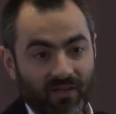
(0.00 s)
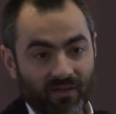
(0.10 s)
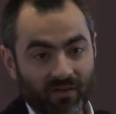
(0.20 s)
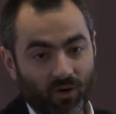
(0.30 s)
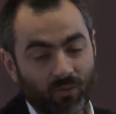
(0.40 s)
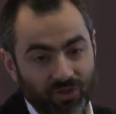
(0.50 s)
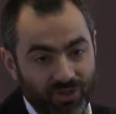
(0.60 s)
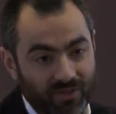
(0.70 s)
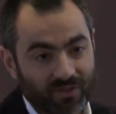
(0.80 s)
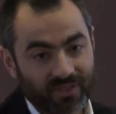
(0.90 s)

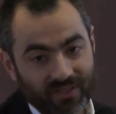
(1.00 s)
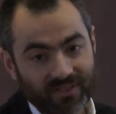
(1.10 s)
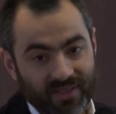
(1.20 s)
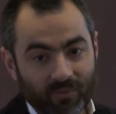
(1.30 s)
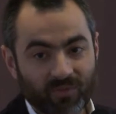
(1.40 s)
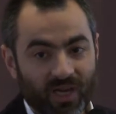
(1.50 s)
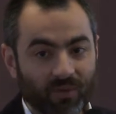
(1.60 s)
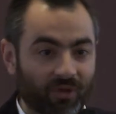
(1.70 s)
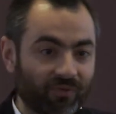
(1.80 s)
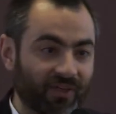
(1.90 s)
homogeneous at the same
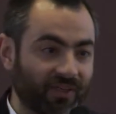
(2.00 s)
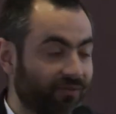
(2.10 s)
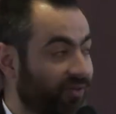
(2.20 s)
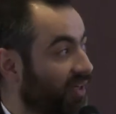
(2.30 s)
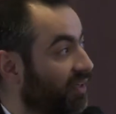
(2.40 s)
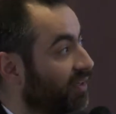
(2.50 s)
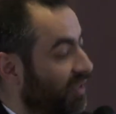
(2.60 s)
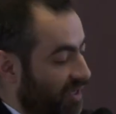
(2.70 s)
time, but very different.